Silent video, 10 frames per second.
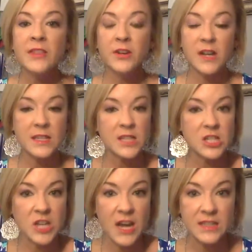There is a
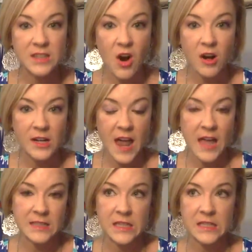Chase card, and it
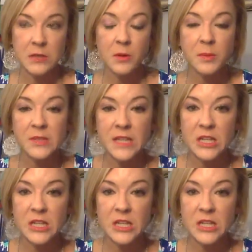has like 0%